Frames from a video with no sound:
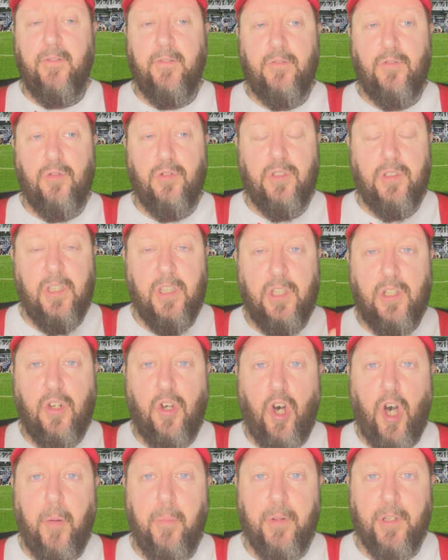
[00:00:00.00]
just this
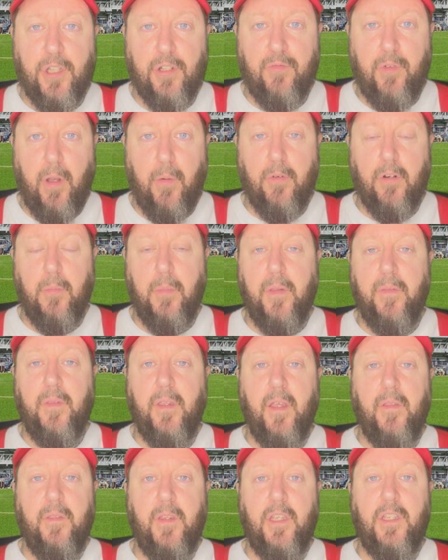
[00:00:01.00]
calmness around him,
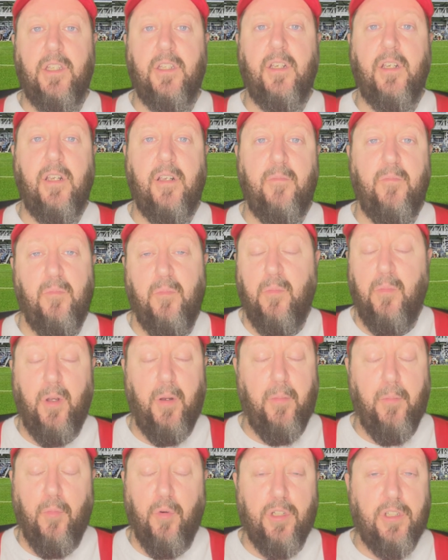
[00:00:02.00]
and this
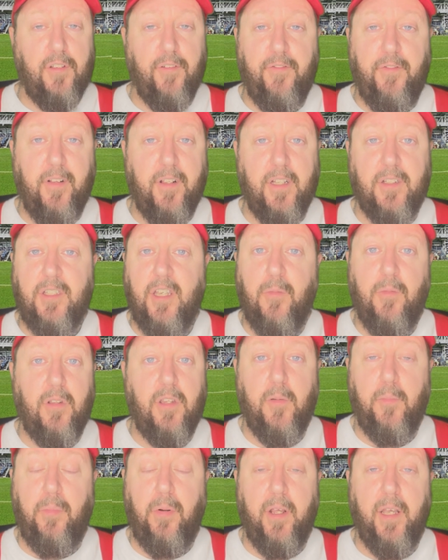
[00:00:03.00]
must filter down to
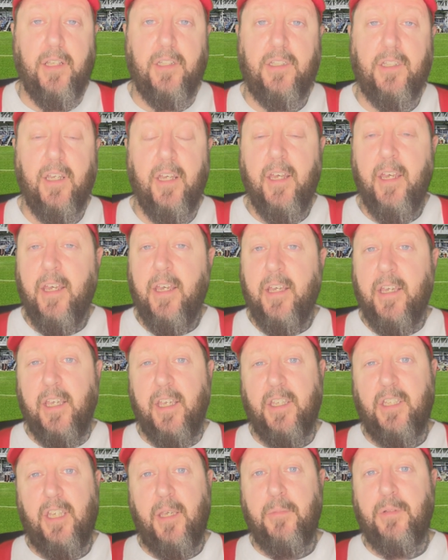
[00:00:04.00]
the players. He
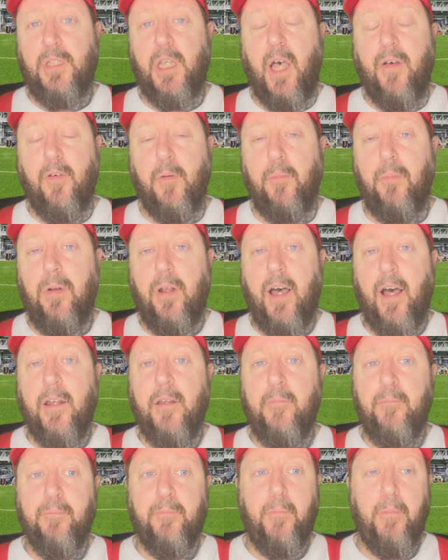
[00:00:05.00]
seems to have a
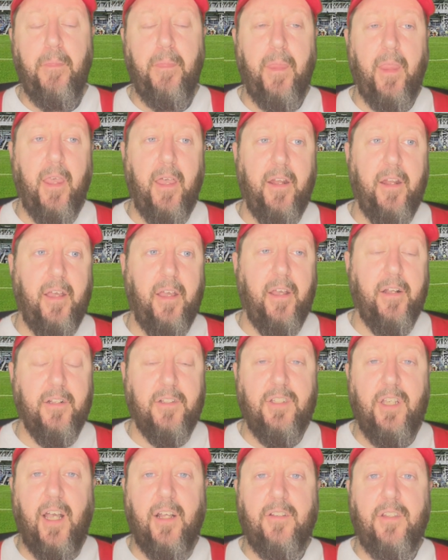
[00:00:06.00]
plan and
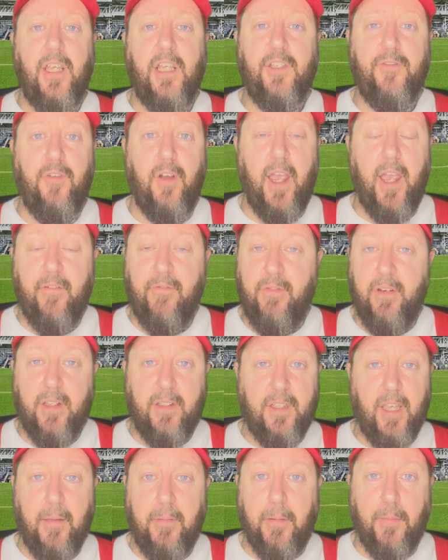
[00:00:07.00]
tactics for every
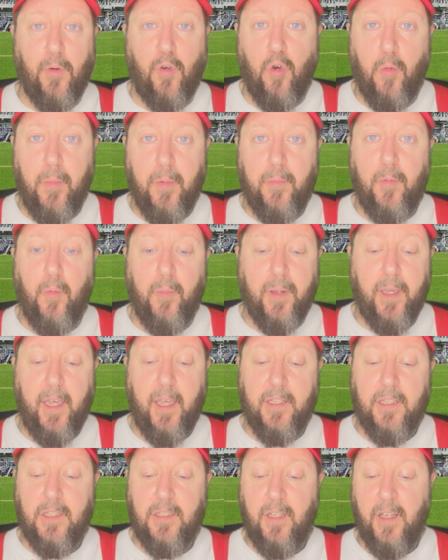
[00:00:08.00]
team that we're coming up
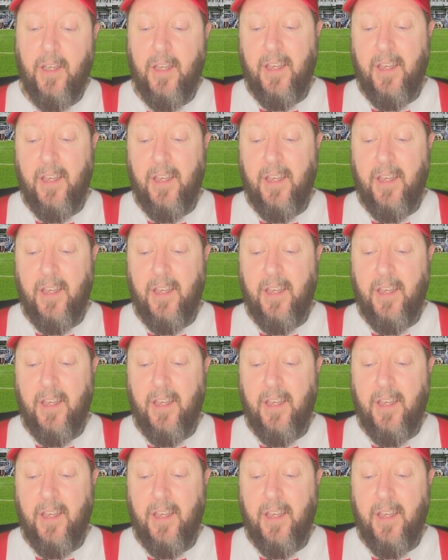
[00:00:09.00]
against.